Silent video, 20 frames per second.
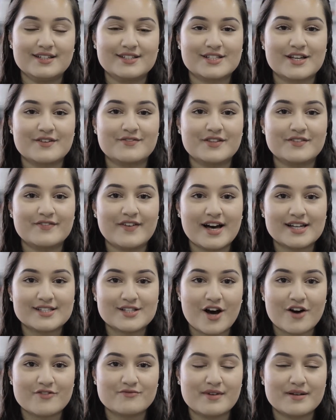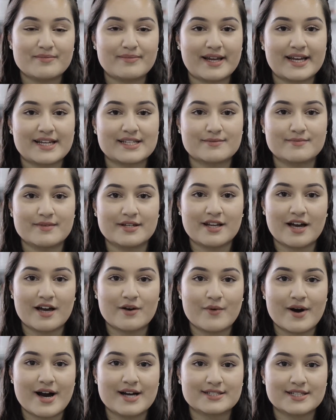So for the first half of my placement,
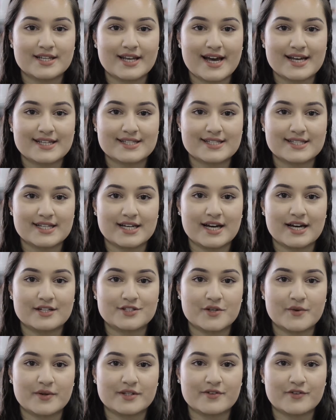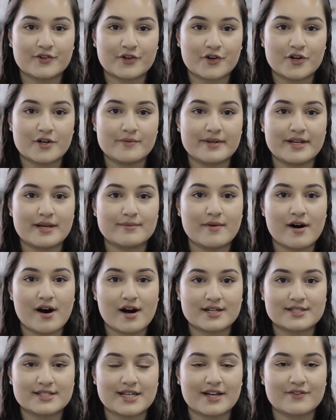I worked in Leicester doing recruitment and
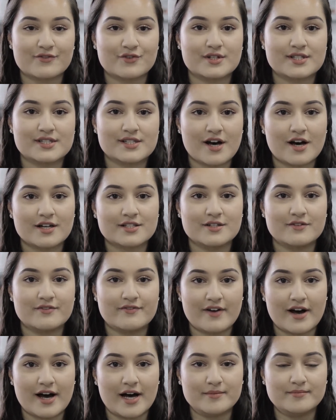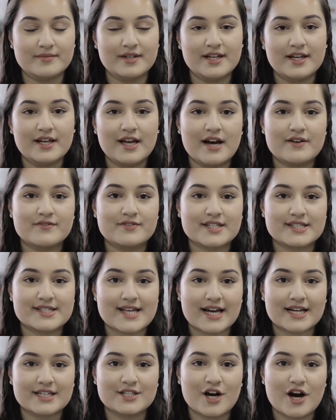marketing for a startup firm. And for the
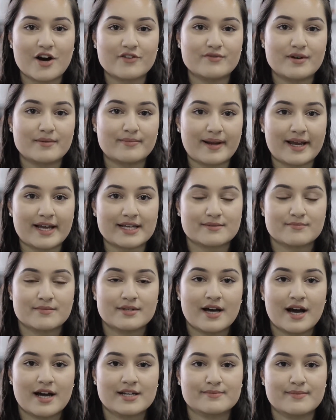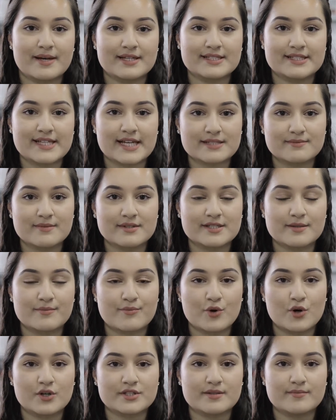second half of my placement, I spent 6 months
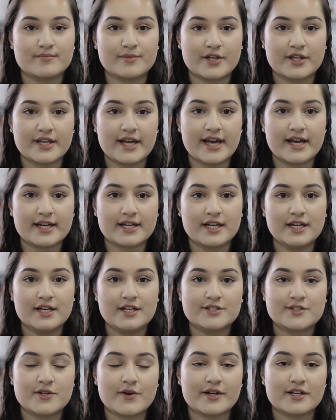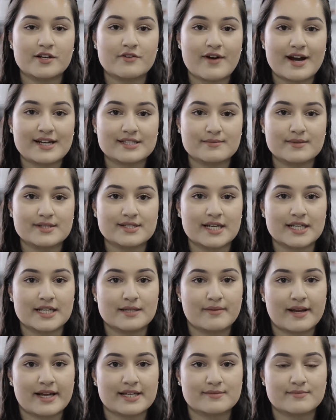abroad in Munich doing an Erasmus study
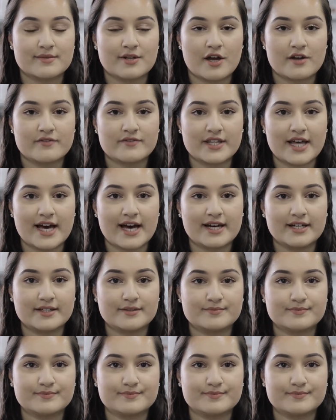placement over there.